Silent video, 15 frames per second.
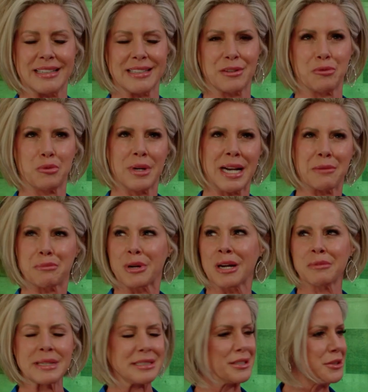what I'm
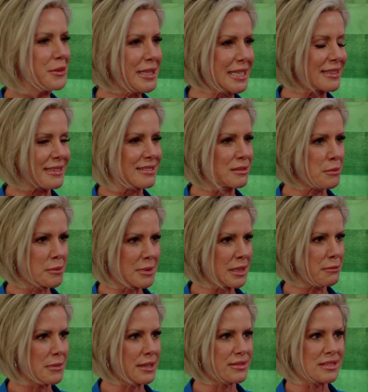probably doing at this
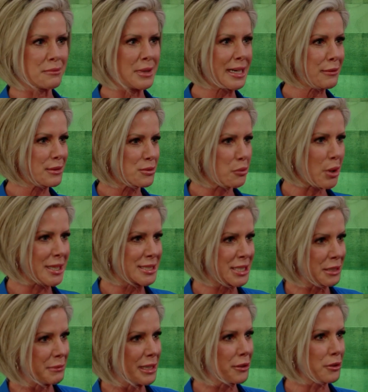moment, if somebody was
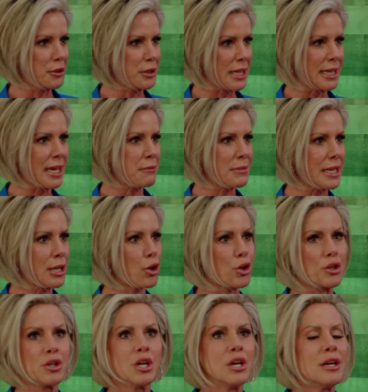watching me or looking at me
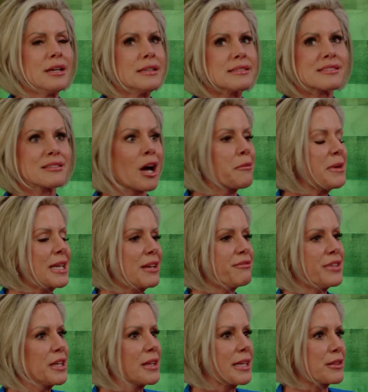or stopping and
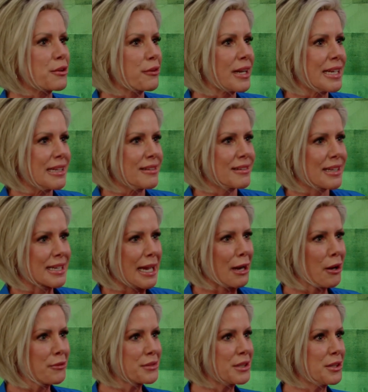feeling the rain, like how
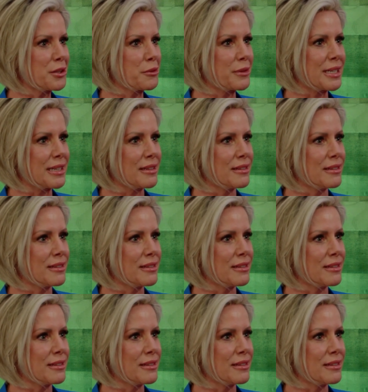often do we?